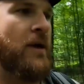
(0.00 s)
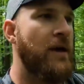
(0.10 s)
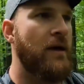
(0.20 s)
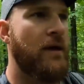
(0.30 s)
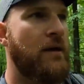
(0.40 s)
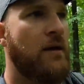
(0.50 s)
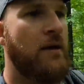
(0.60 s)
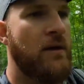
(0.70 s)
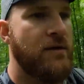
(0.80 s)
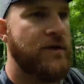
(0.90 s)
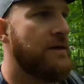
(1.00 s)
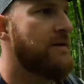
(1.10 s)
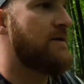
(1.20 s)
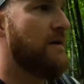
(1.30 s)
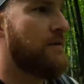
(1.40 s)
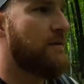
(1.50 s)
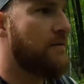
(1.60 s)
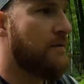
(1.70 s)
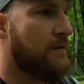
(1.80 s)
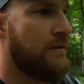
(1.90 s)
my God. Check this out though.
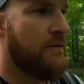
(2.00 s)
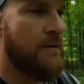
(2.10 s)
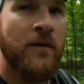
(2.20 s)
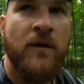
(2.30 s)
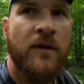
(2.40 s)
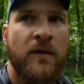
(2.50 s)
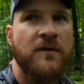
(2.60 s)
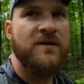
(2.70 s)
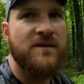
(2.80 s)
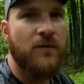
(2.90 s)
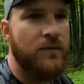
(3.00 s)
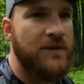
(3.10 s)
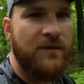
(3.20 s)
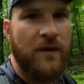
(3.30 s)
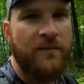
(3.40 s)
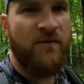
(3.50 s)
This is an old scrape